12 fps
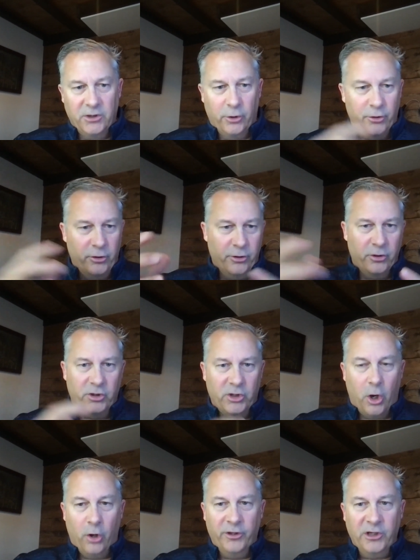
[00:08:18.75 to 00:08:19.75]
So
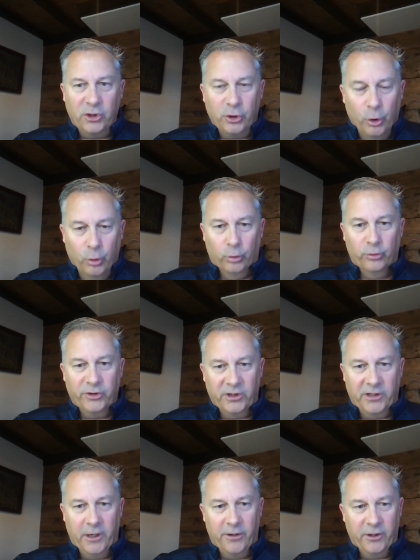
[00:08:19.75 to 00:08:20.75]
there's all these tools
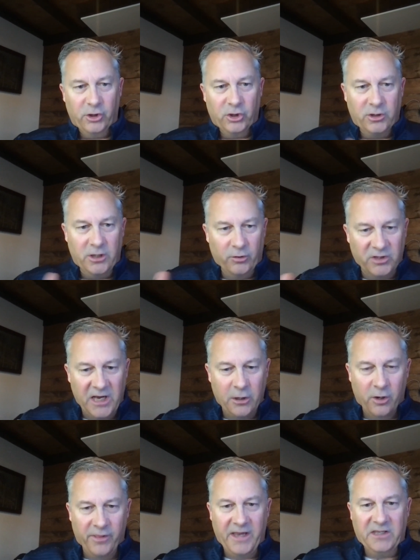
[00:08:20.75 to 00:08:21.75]
in there that just,
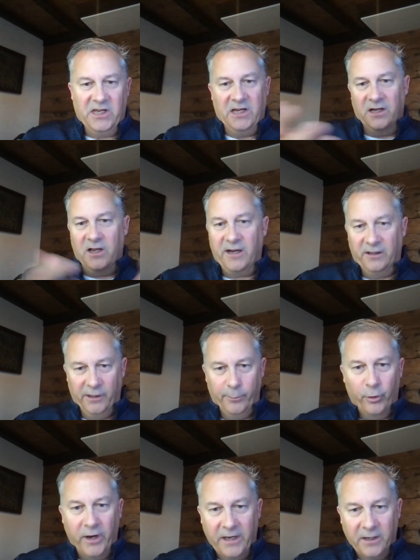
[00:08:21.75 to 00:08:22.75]
take all that data and kind of
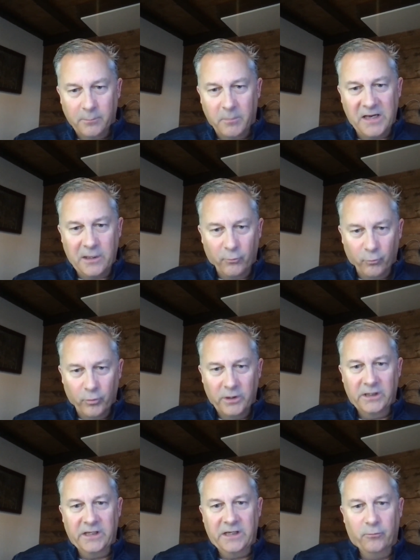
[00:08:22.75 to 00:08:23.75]
liberate it and make it
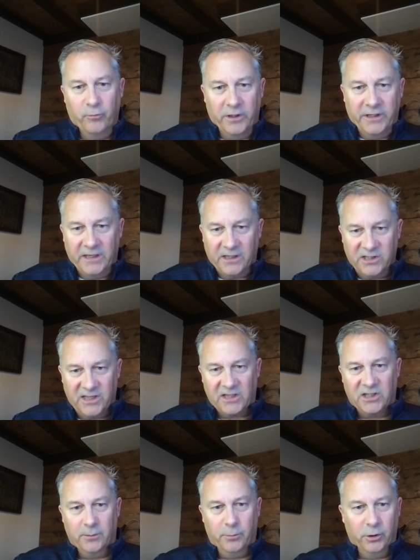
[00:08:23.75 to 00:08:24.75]
really, really
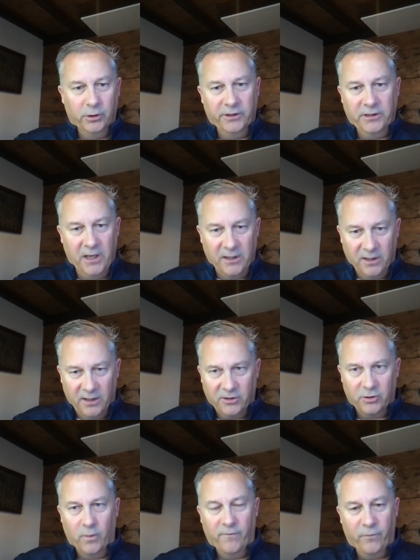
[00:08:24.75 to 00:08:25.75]
accessible
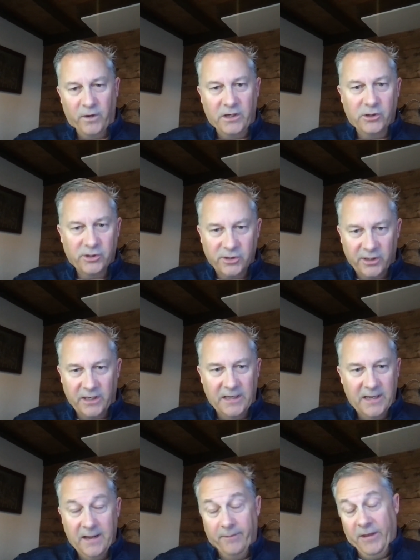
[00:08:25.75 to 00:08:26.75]
and so on for agents. So they
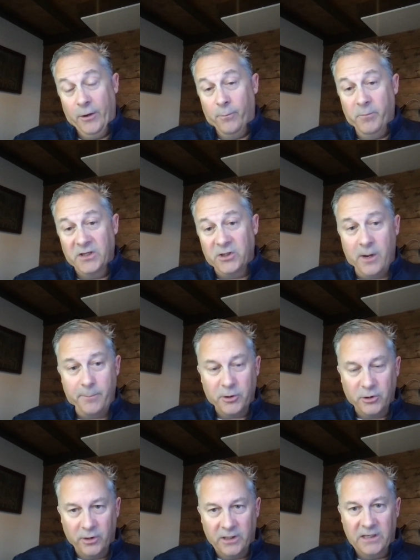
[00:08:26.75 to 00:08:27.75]
don't miss
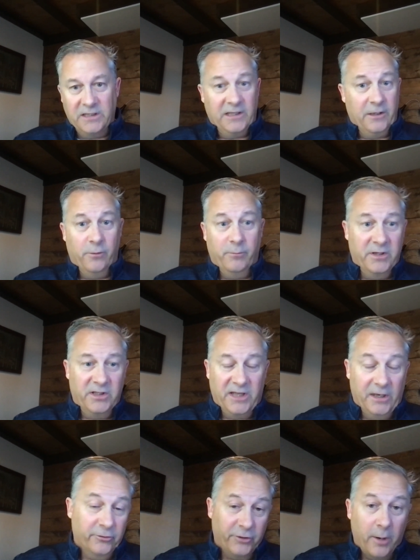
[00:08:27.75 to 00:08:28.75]
opportunities and they don't miss
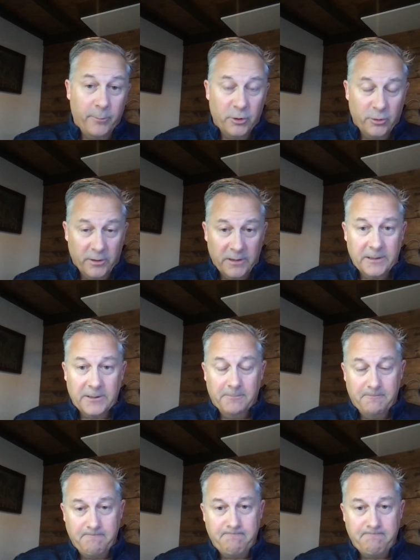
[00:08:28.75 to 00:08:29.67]
sales opportunities.